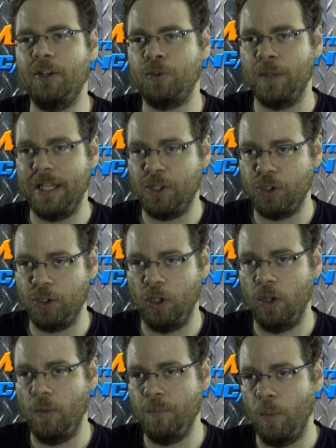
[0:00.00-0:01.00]

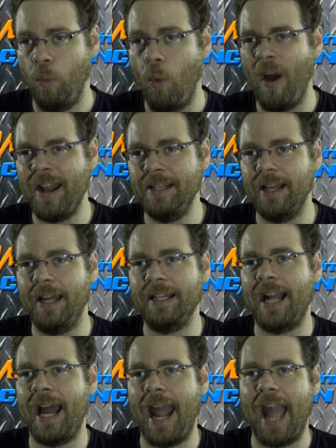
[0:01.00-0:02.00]
traditional one-and-done
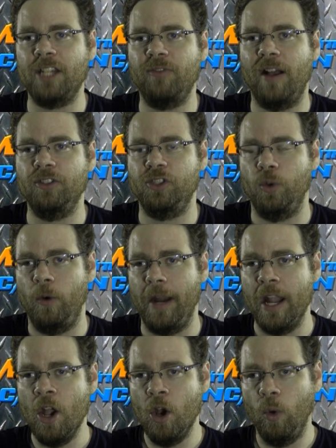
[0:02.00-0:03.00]
kind of X-Files
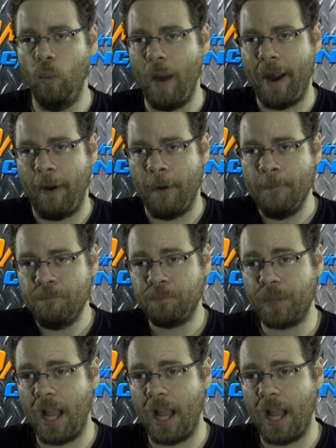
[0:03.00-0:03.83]
story where